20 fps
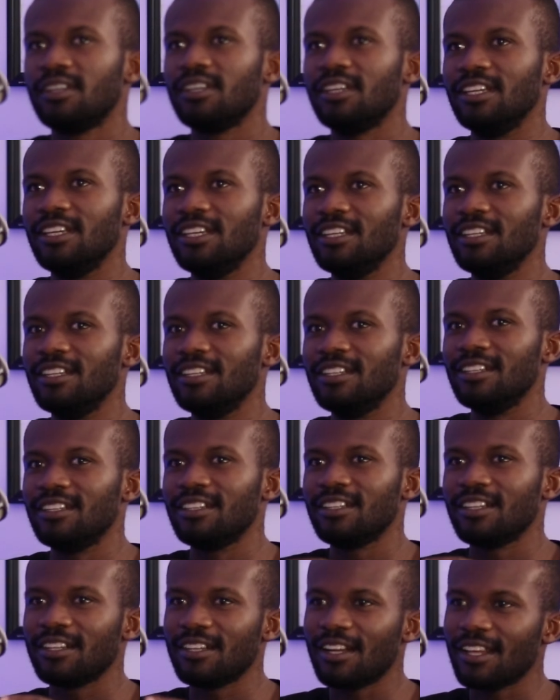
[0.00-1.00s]
In
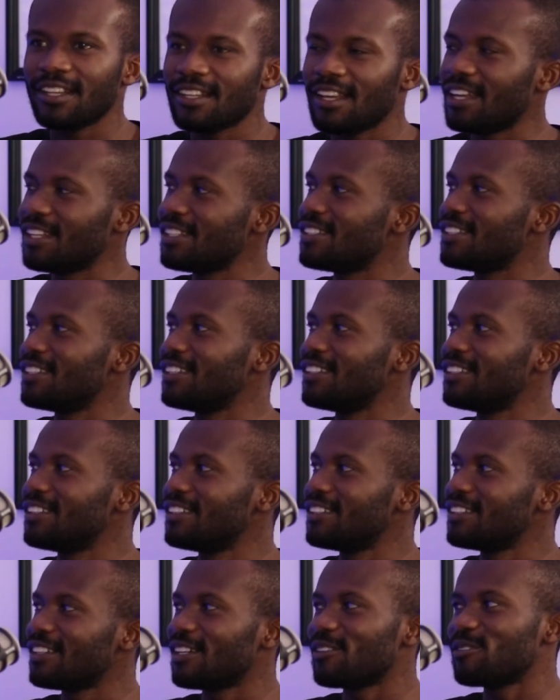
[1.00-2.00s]
another ad set,
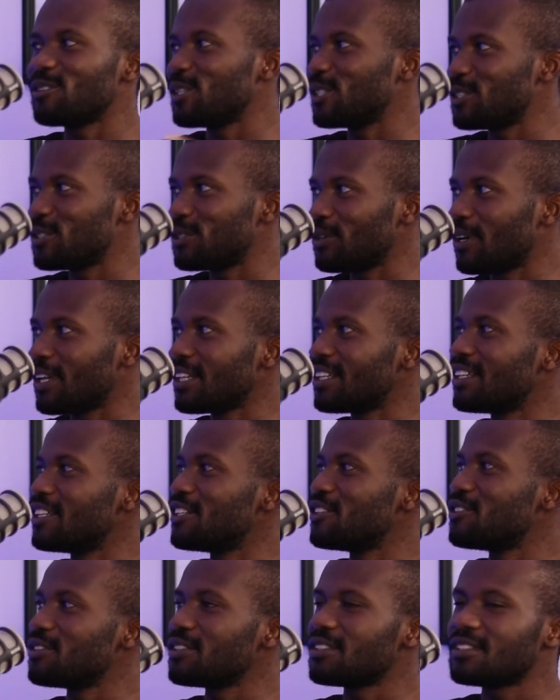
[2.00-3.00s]
I've got two other
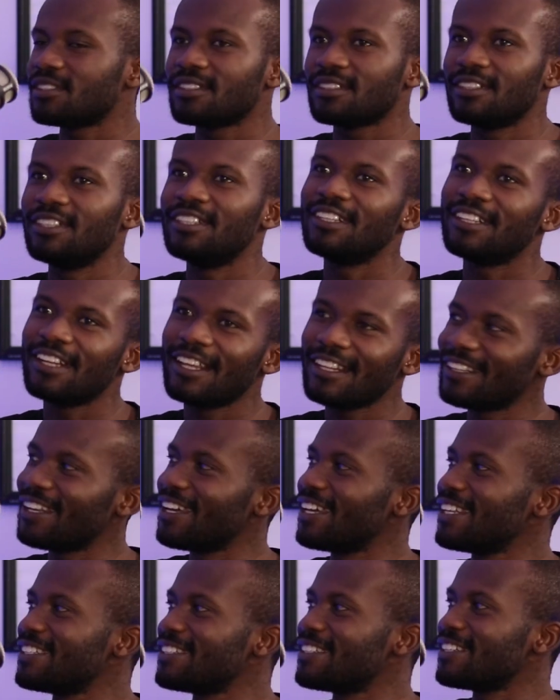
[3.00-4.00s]
interests. In another
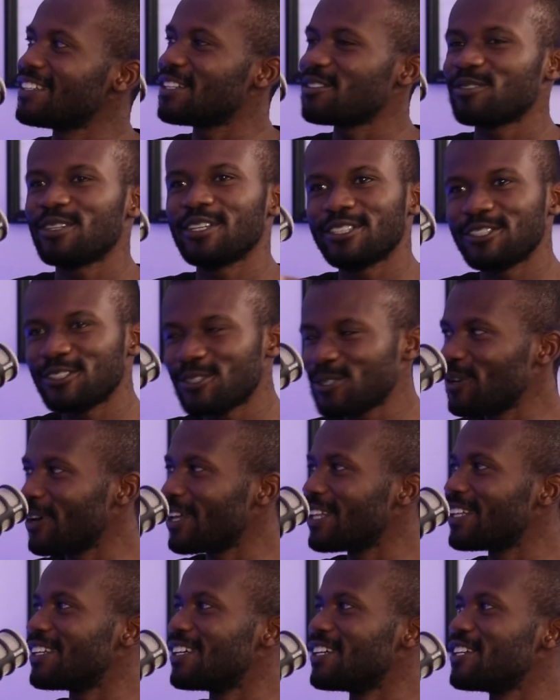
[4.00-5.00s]
ad set, I've got two
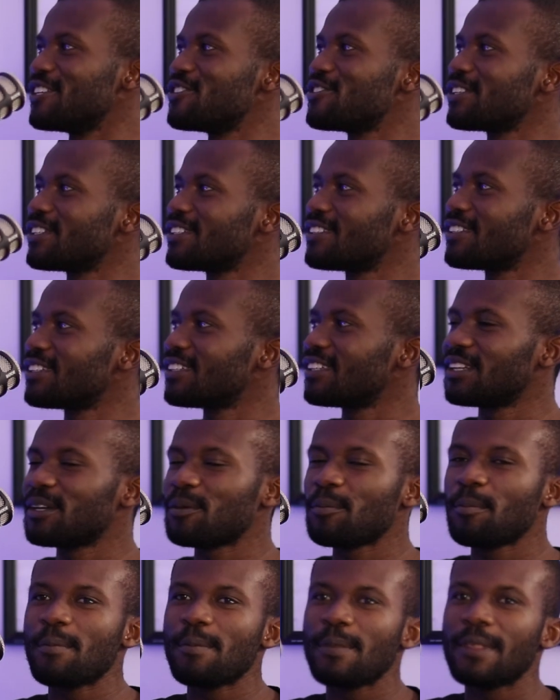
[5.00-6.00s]
other interests.
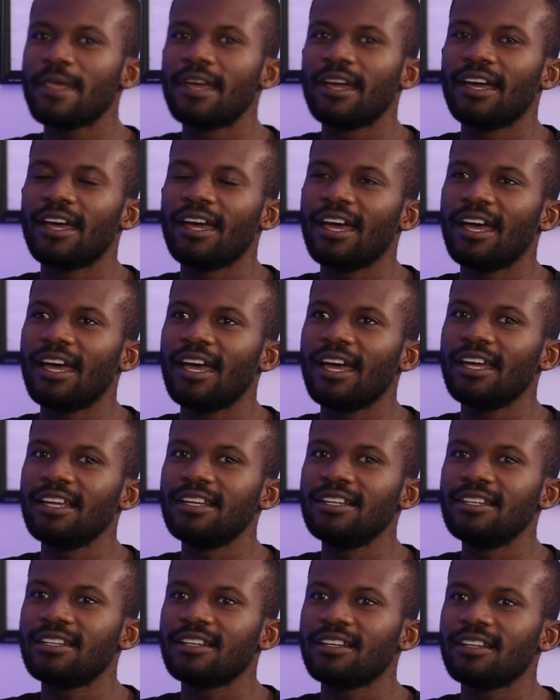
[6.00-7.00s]

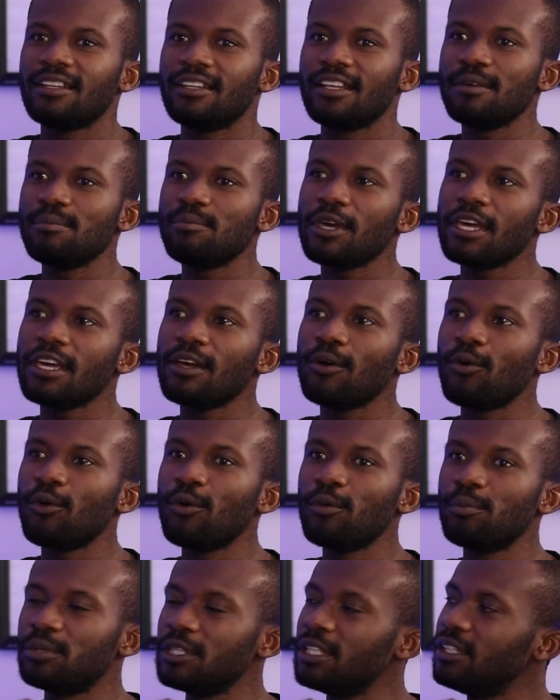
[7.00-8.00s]
And they may
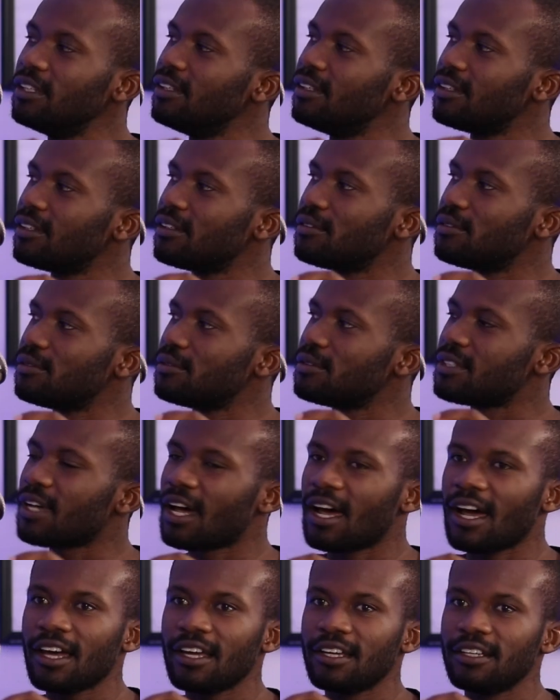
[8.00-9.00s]
all be
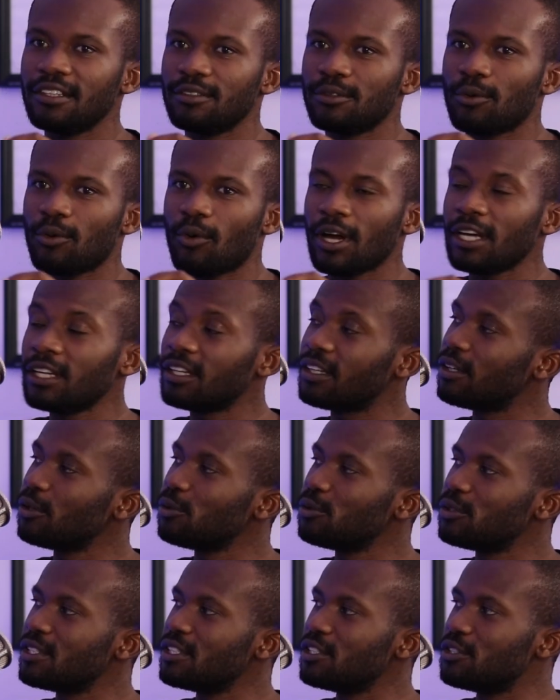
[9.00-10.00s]
tied quite
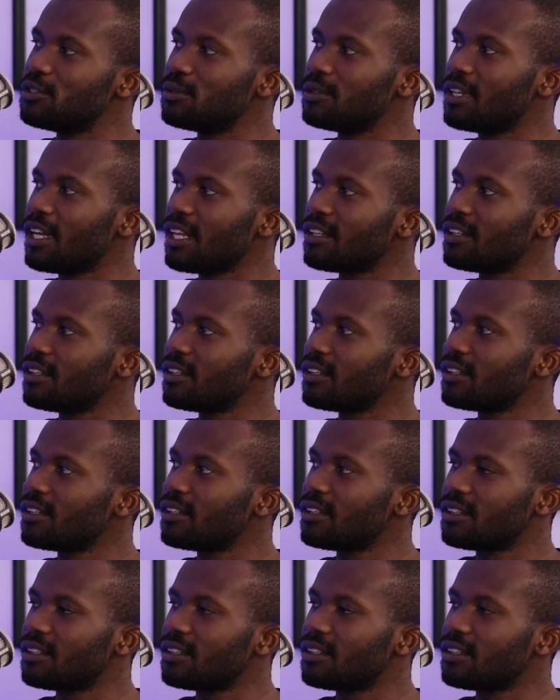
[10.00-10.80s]
closely together.